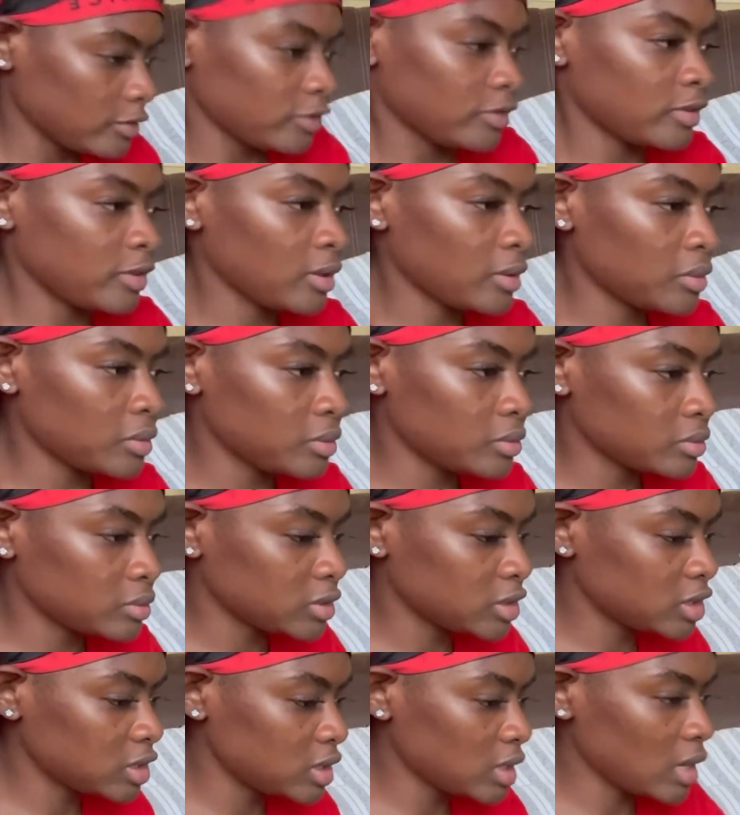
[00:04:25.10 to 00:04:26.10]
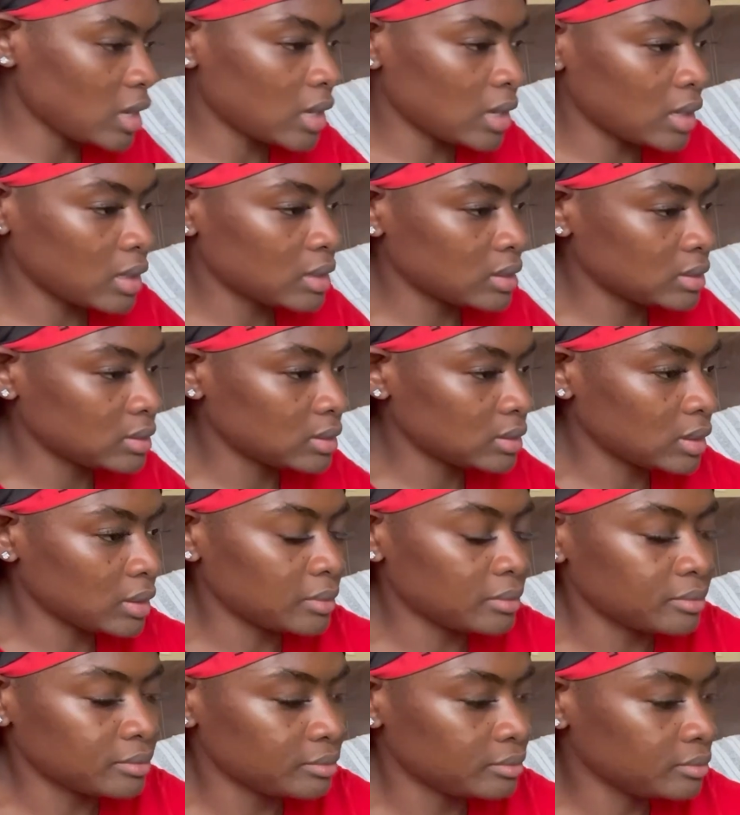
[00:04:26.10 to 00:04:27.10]
so she has
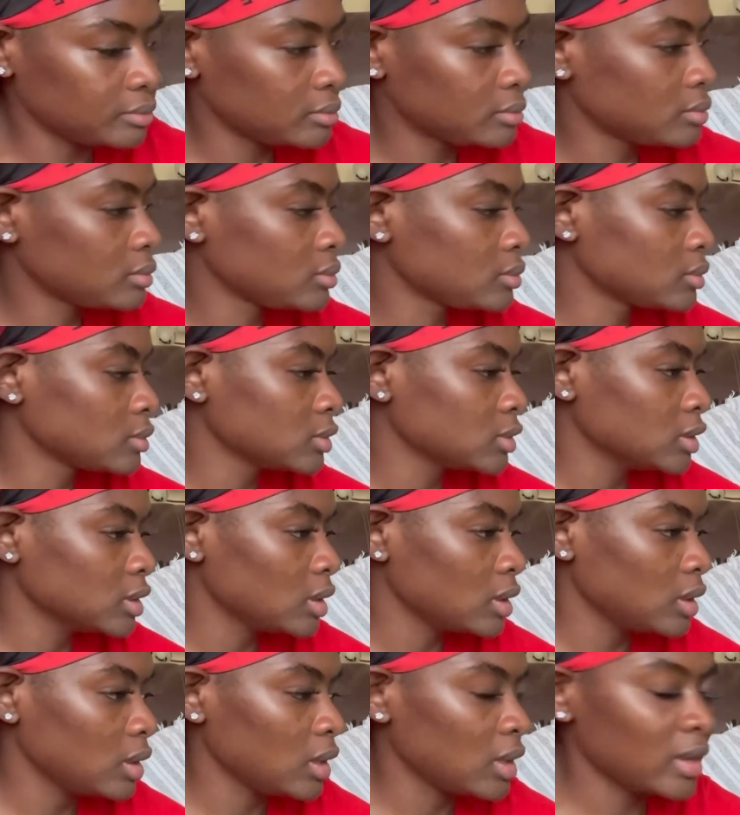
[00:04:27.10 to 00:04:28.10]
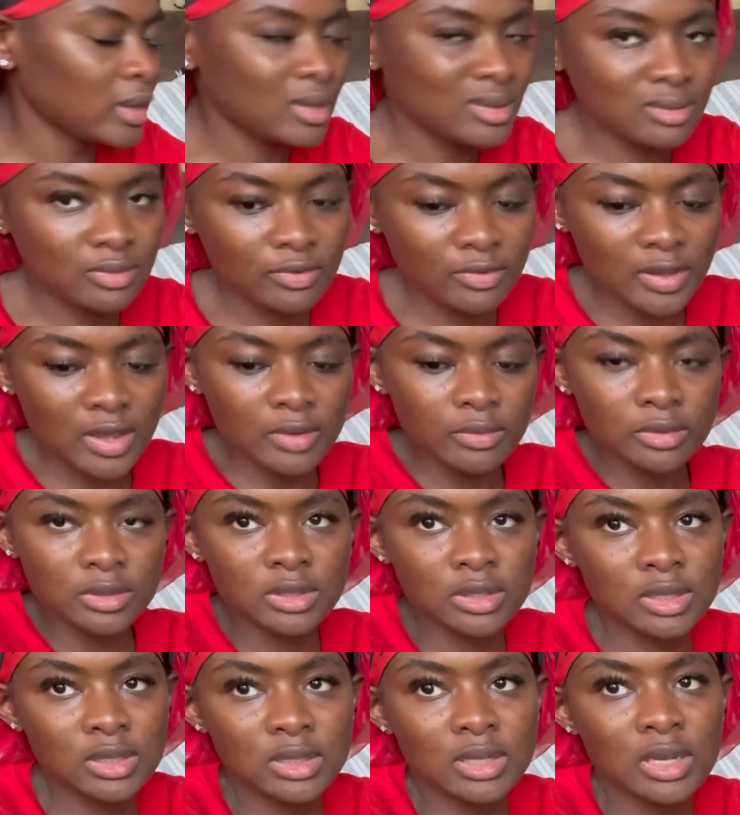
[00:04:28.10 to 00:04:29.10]
like 5 or 6